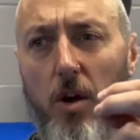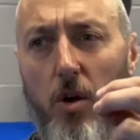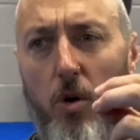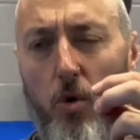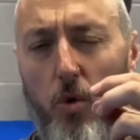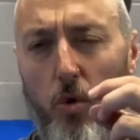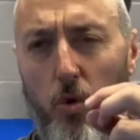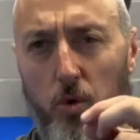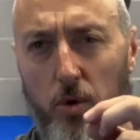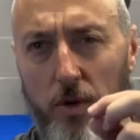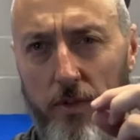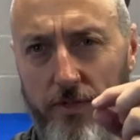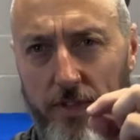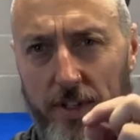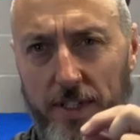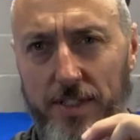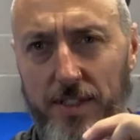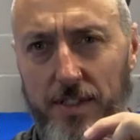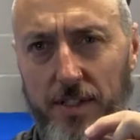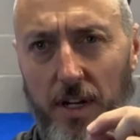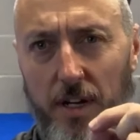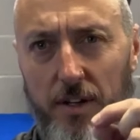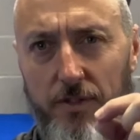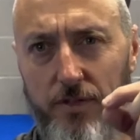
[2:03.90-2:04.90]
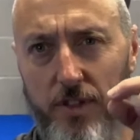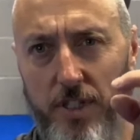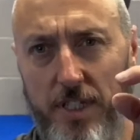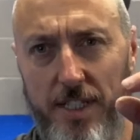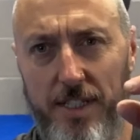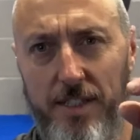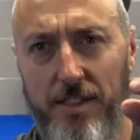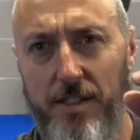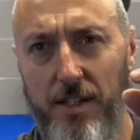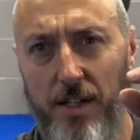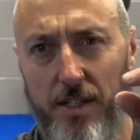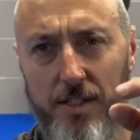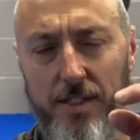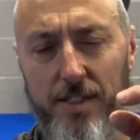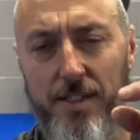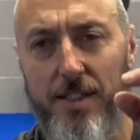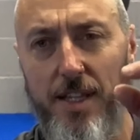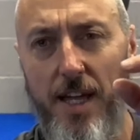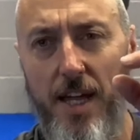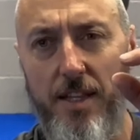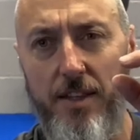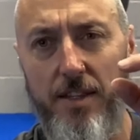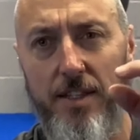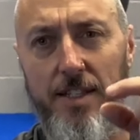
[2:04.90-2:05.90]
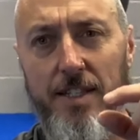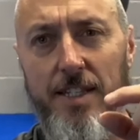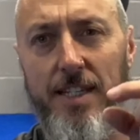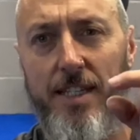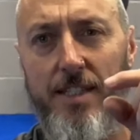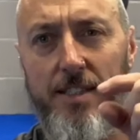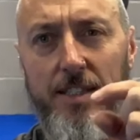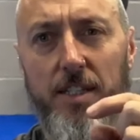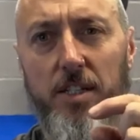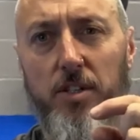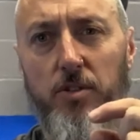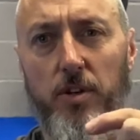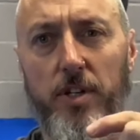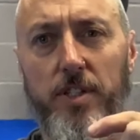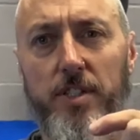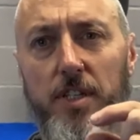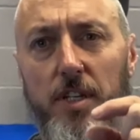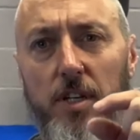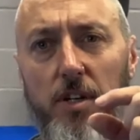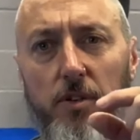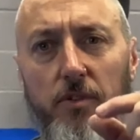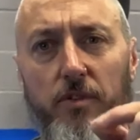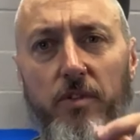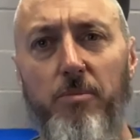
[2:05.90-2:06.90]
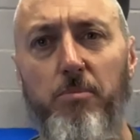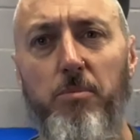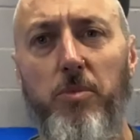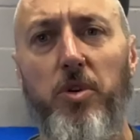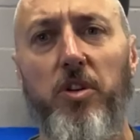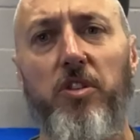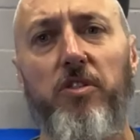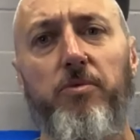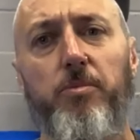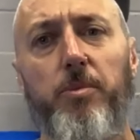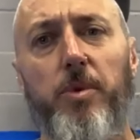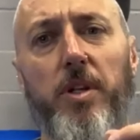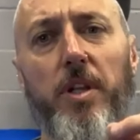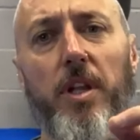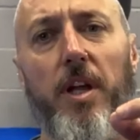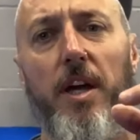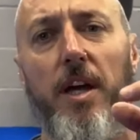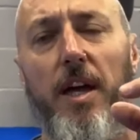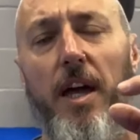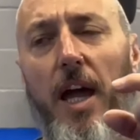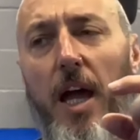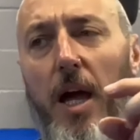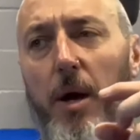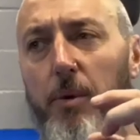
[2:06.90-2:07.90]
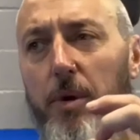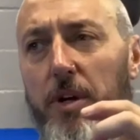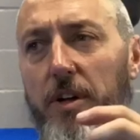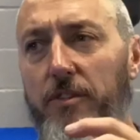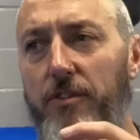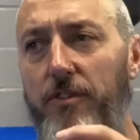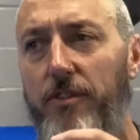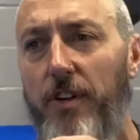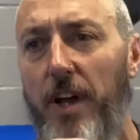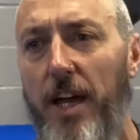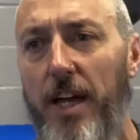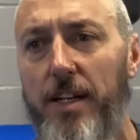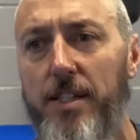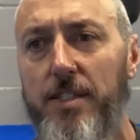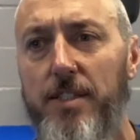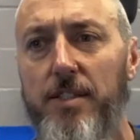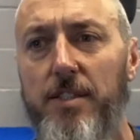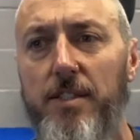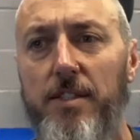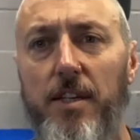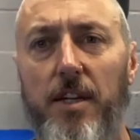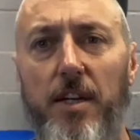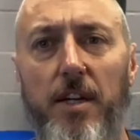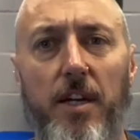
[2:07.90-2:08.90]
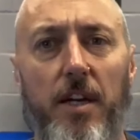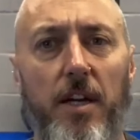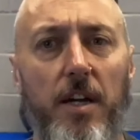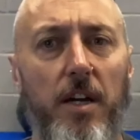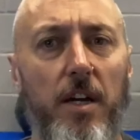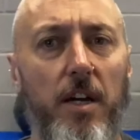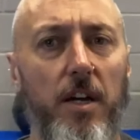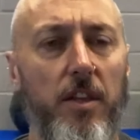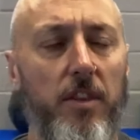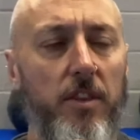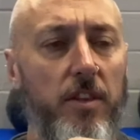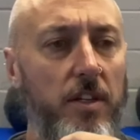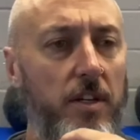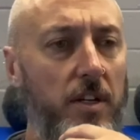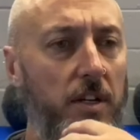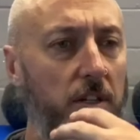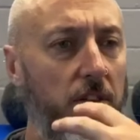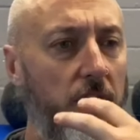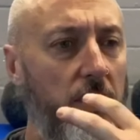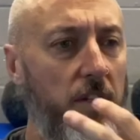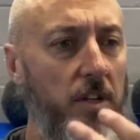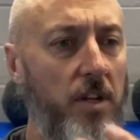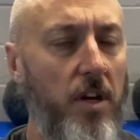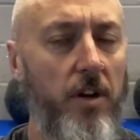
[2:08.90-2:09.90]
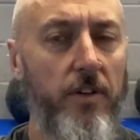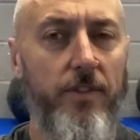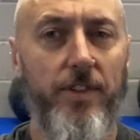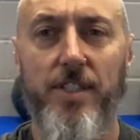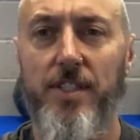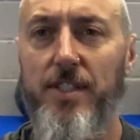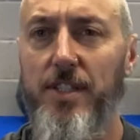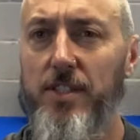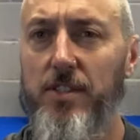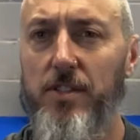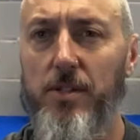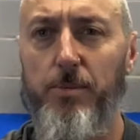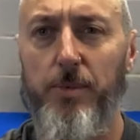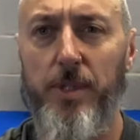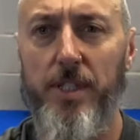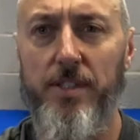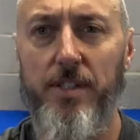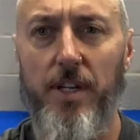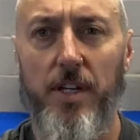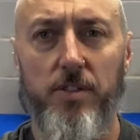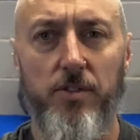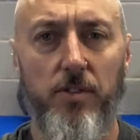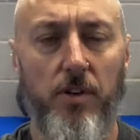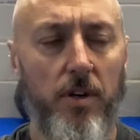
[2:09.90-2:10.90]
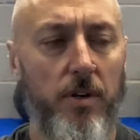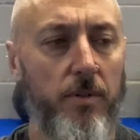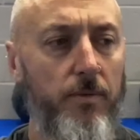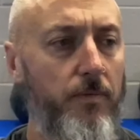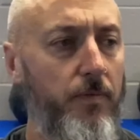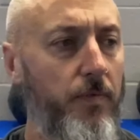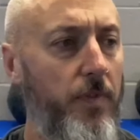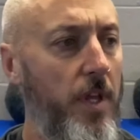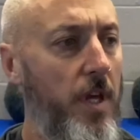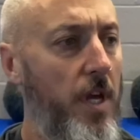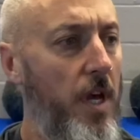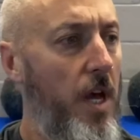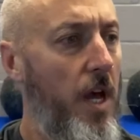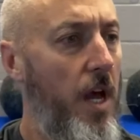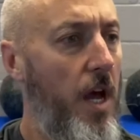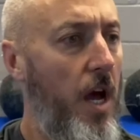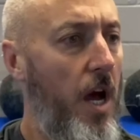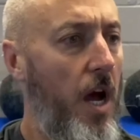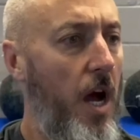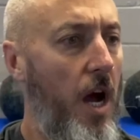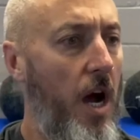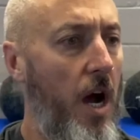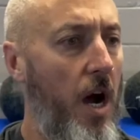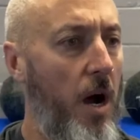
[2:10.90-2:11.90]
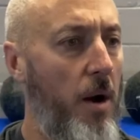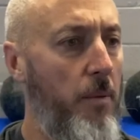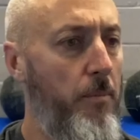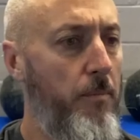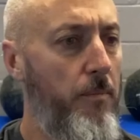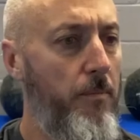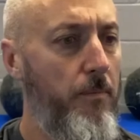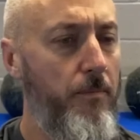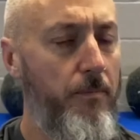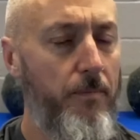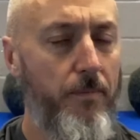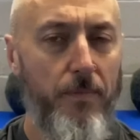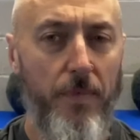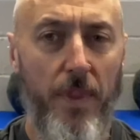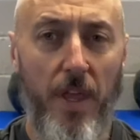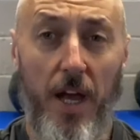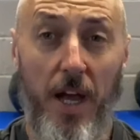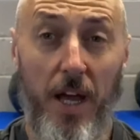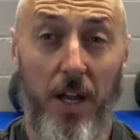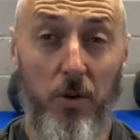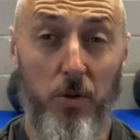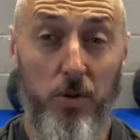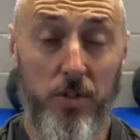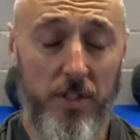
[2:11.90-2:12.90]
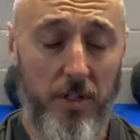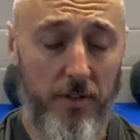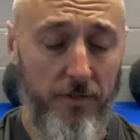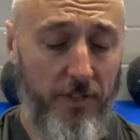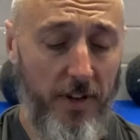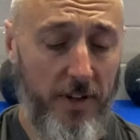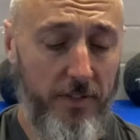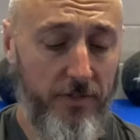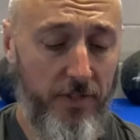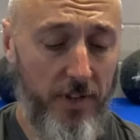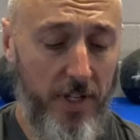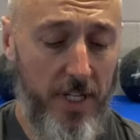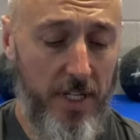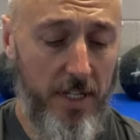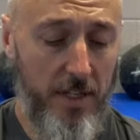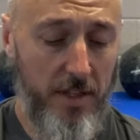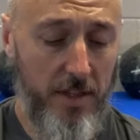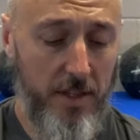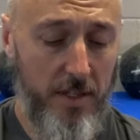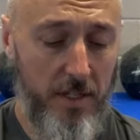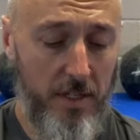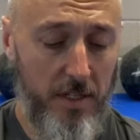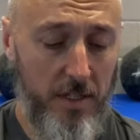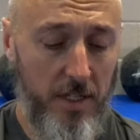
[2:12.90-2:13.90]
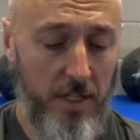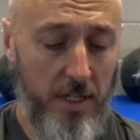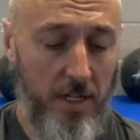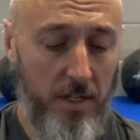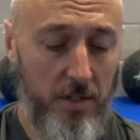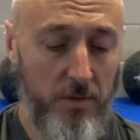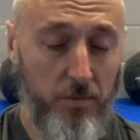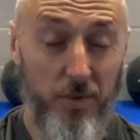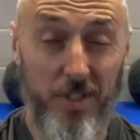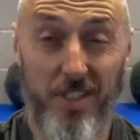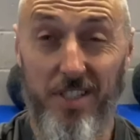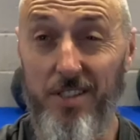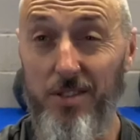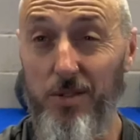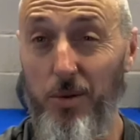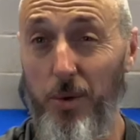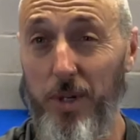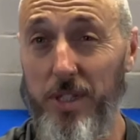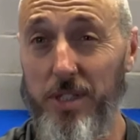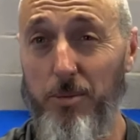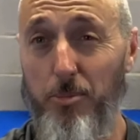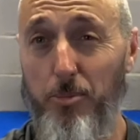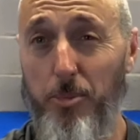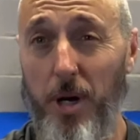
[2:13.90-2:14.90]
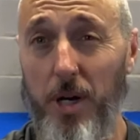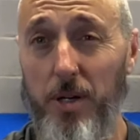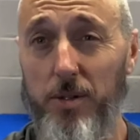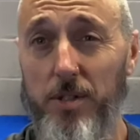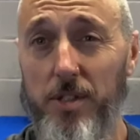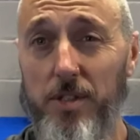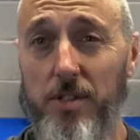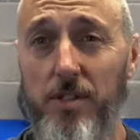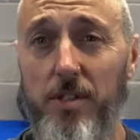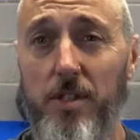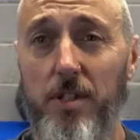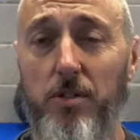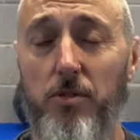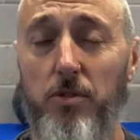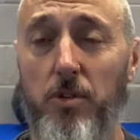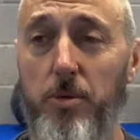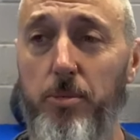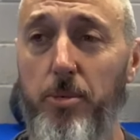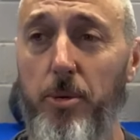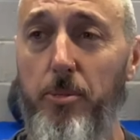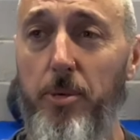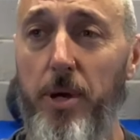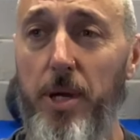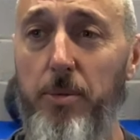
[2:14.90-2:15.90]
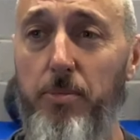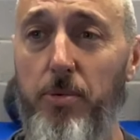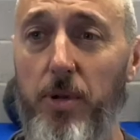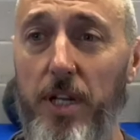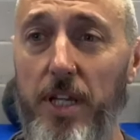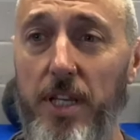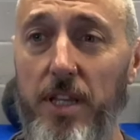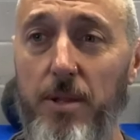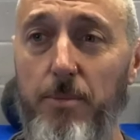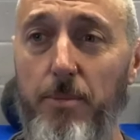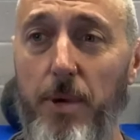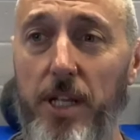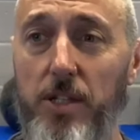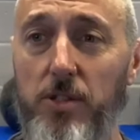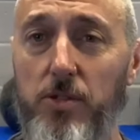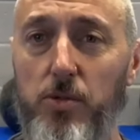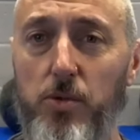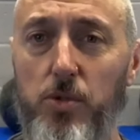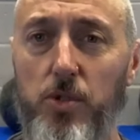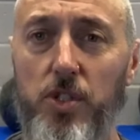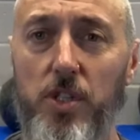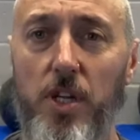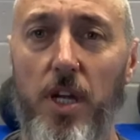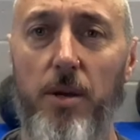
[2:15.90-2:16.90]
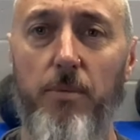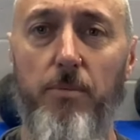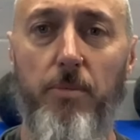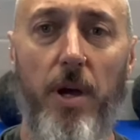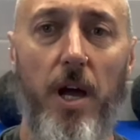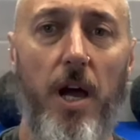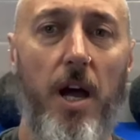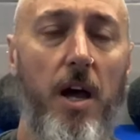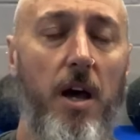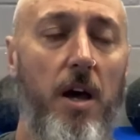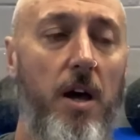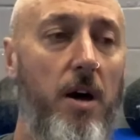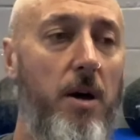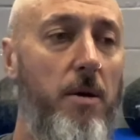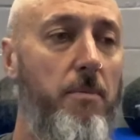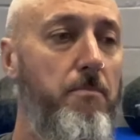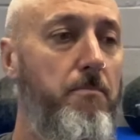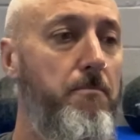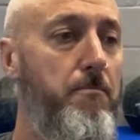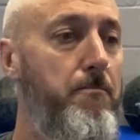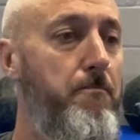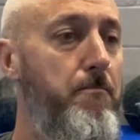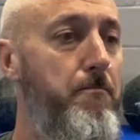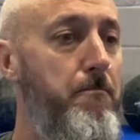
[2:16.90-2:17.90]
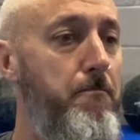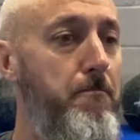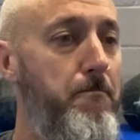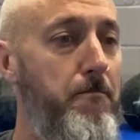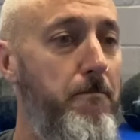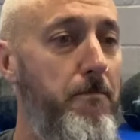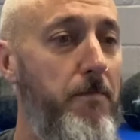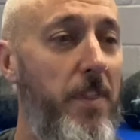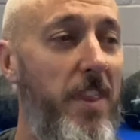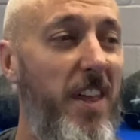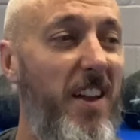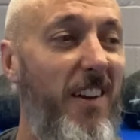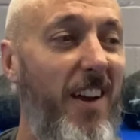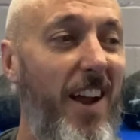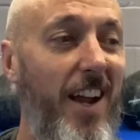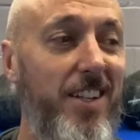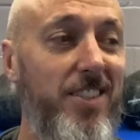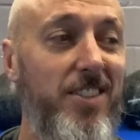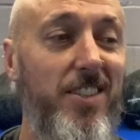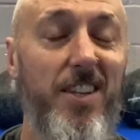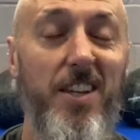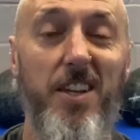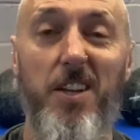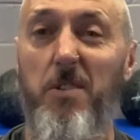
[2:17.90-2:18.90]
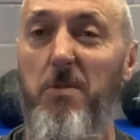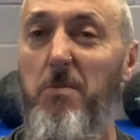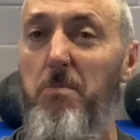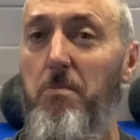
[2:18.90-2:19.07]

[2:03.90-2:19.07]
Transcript: all of this stuff. You need to understand the nitty gritty of a movement, how it affects the, the nervous system, etc. Um, and also, thankfully, you know, which is always a bonus, the group of people in the mentorship, um, they're actually